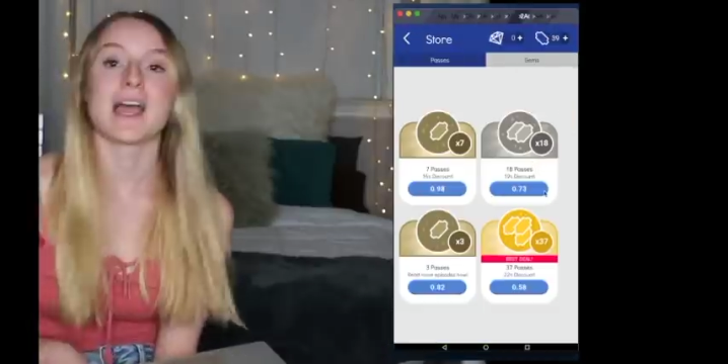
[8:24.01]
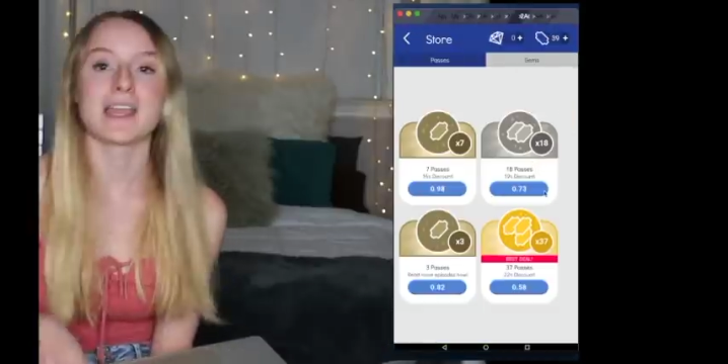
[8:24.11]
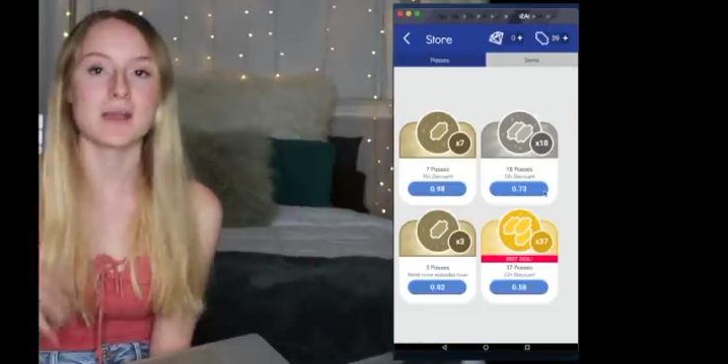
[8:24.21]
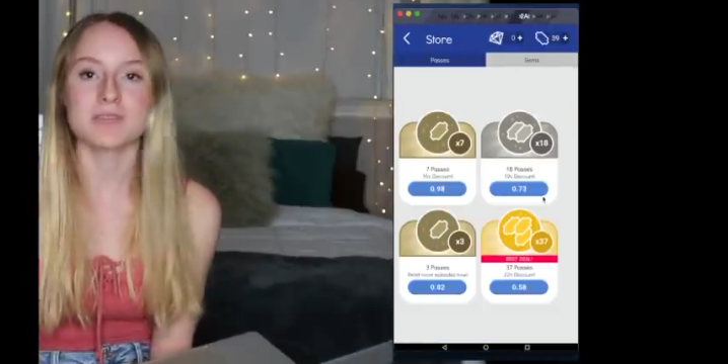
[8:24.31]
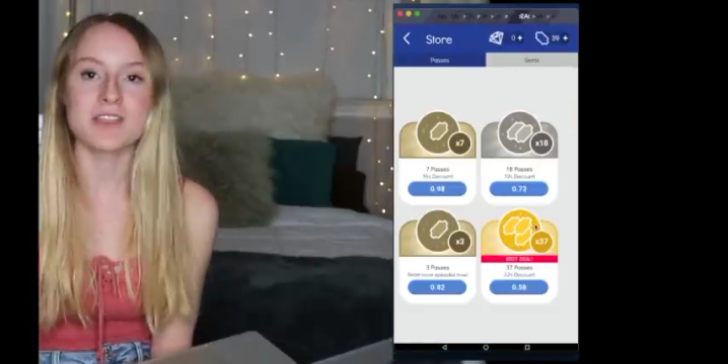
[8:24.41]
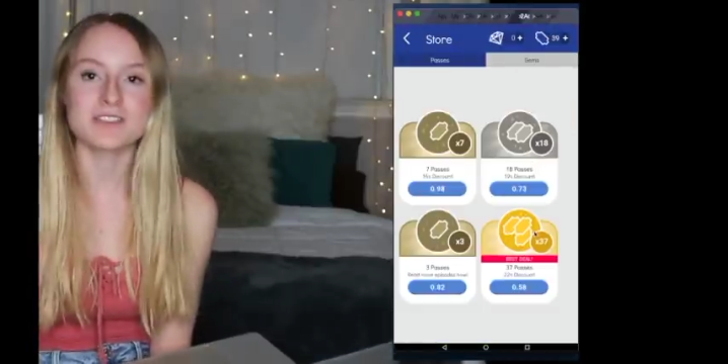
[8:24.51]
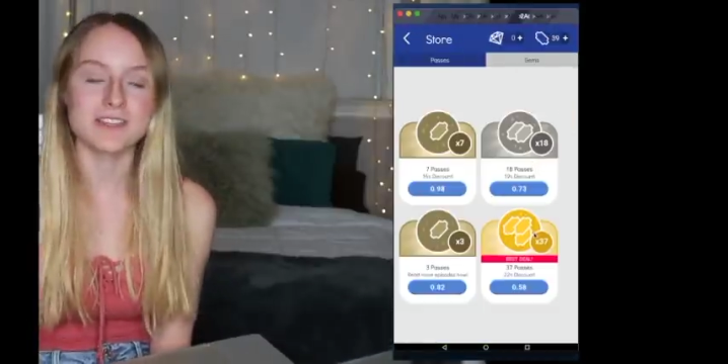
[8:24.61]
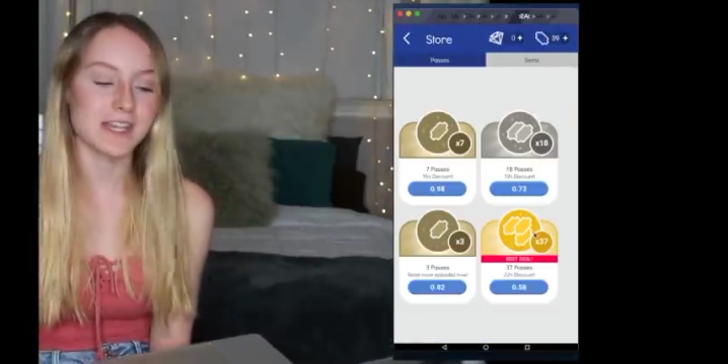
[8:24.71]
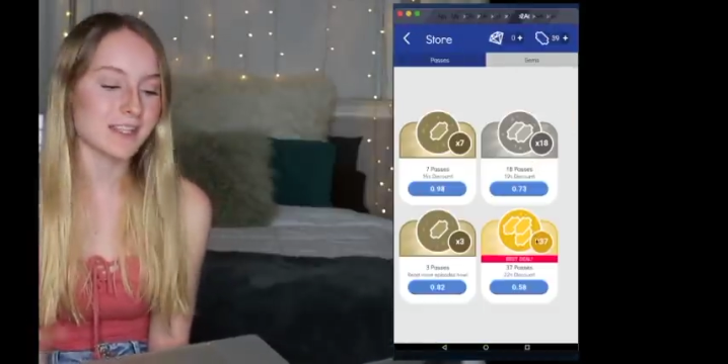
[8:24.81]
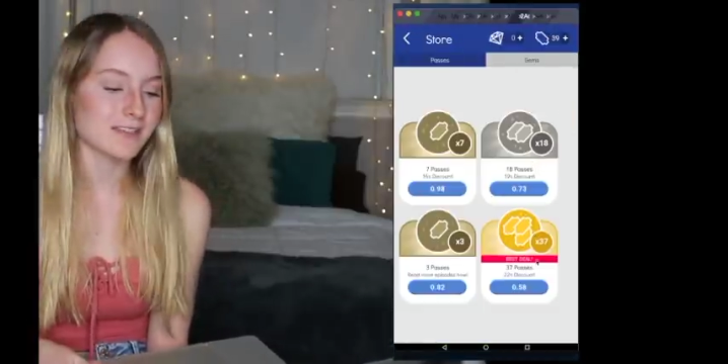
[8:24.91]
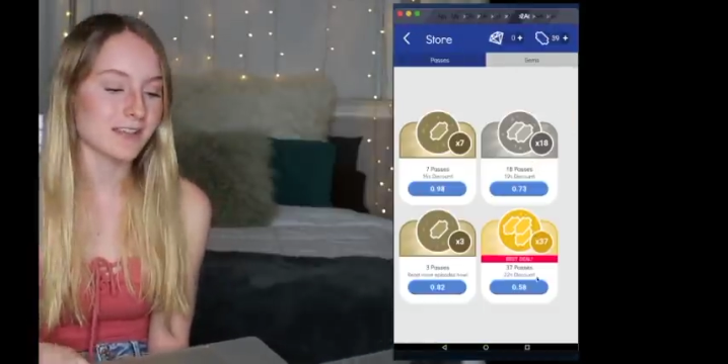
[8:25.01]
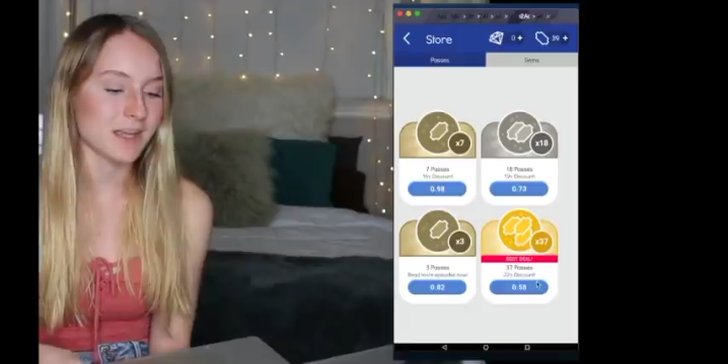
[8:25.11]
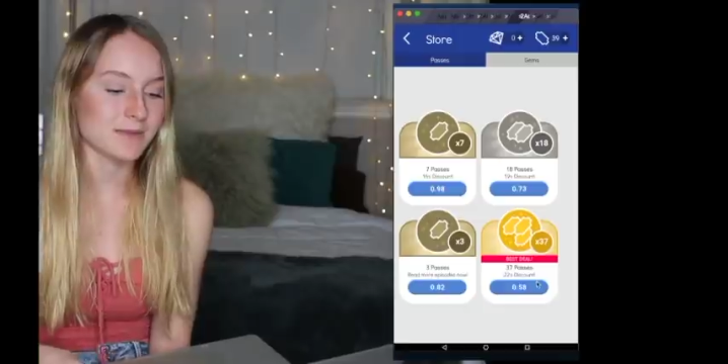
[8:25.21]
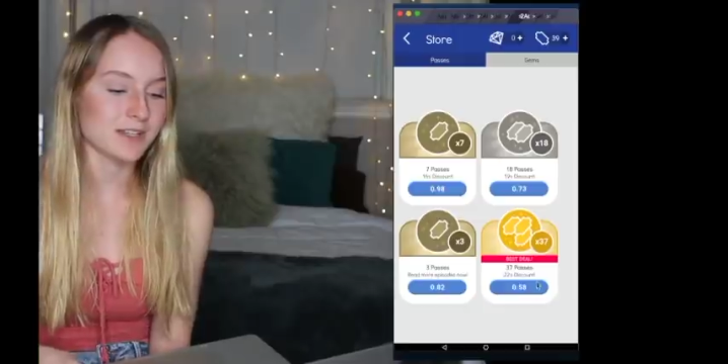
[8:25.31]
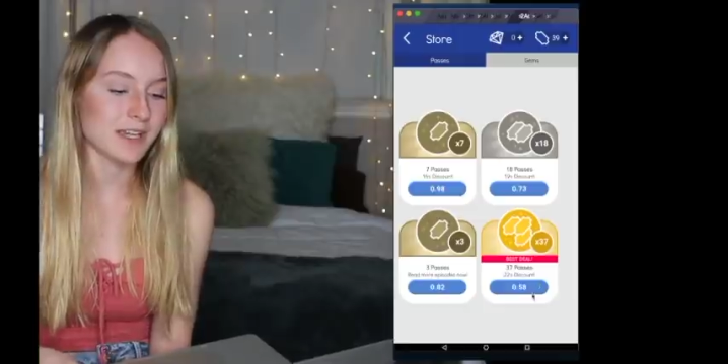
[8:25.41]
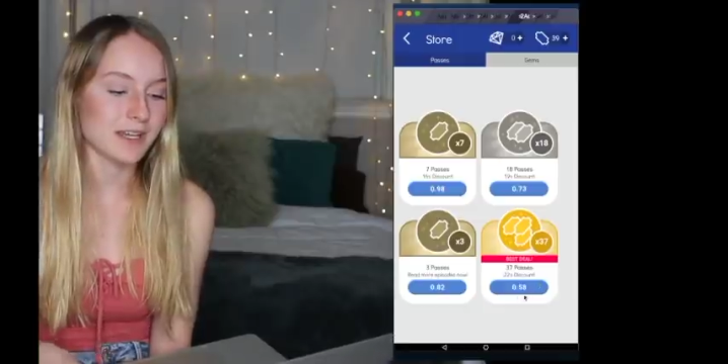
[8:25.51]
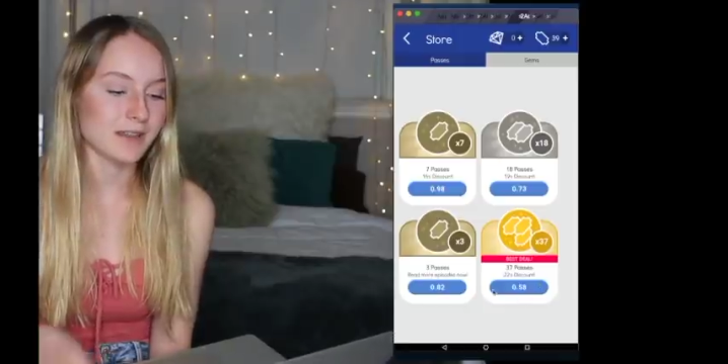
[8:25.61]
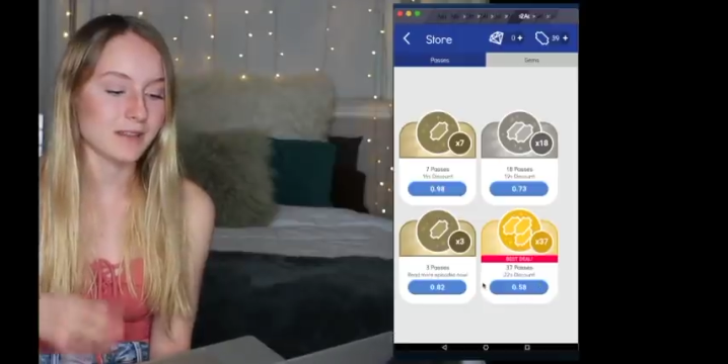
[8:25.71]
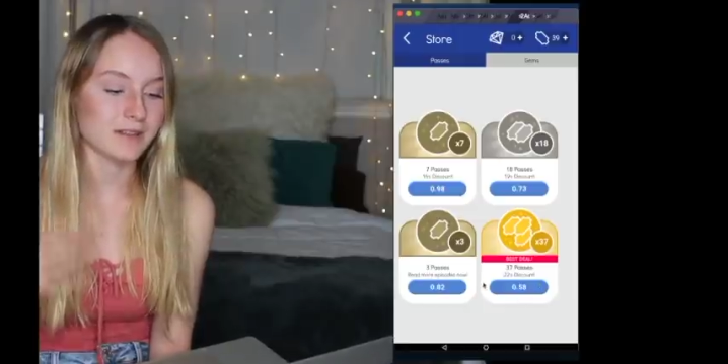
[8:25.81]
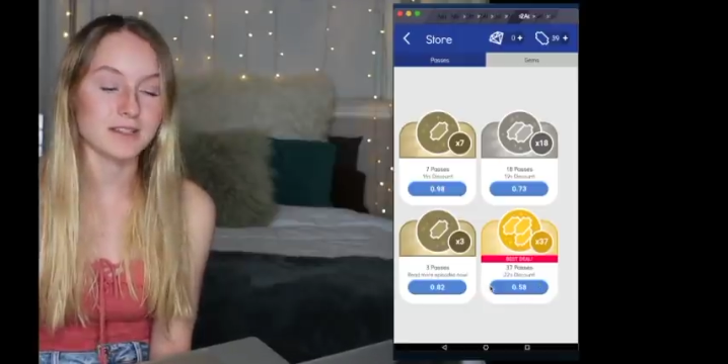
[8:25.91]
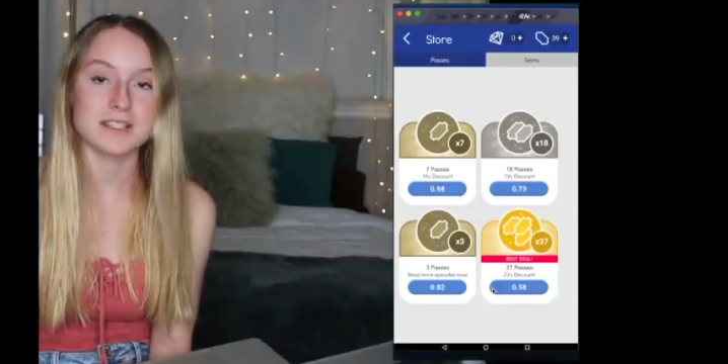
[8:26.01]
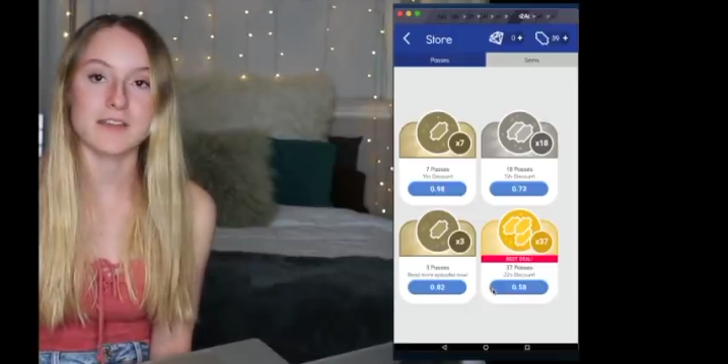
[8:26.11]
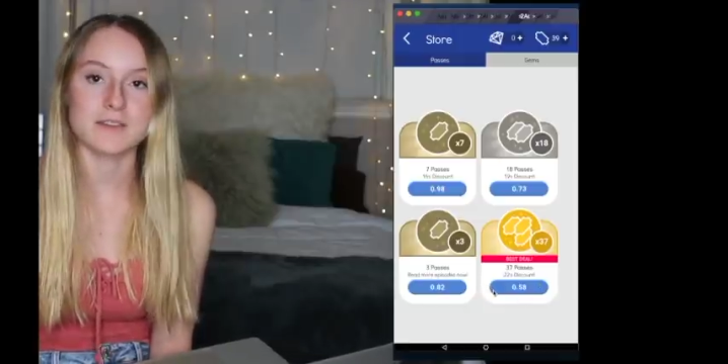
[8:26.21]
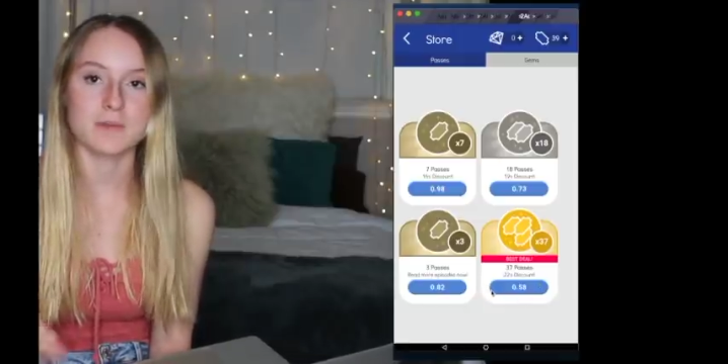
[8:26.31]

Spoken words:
I kept on doing that, so I kept on getting 37